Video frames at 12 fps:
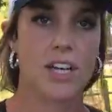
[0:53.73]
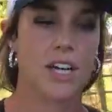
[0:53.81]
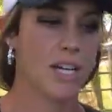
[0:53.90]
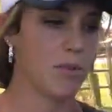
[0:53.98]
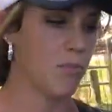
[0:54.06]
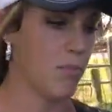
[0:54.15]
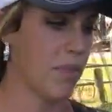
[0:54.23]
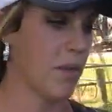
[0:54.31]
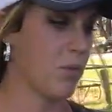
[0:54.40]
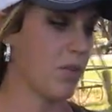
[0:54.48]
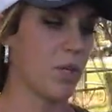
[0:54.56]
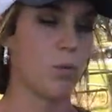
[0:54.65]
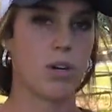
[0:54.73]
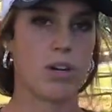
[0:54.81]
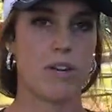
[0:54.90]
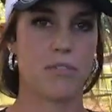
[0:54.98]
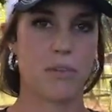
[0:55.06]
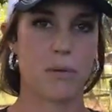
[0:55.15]
And really
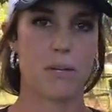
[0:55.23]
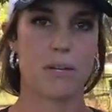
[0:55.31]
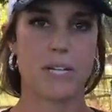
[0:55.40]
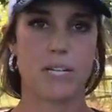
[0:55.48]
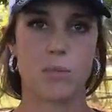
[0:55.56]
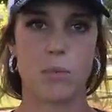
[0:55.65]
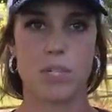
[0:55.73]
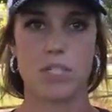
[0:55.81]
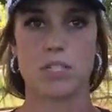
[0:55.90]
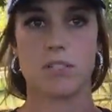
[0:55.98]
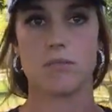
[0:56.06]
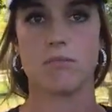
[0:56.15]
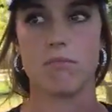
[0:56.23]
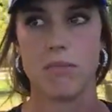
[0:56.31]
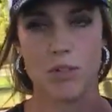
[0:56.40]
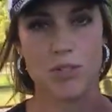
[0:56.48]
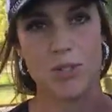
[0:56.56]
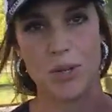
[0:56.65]
work off their rear end, which
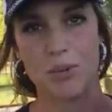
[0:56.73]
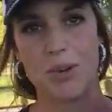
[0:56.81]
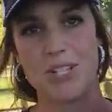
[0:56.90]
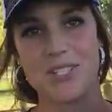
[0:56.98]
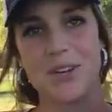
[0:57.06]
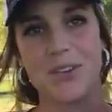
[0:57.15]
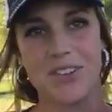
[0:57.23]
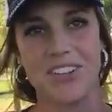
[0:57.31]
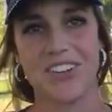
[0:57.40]
most thoroughbreds don't.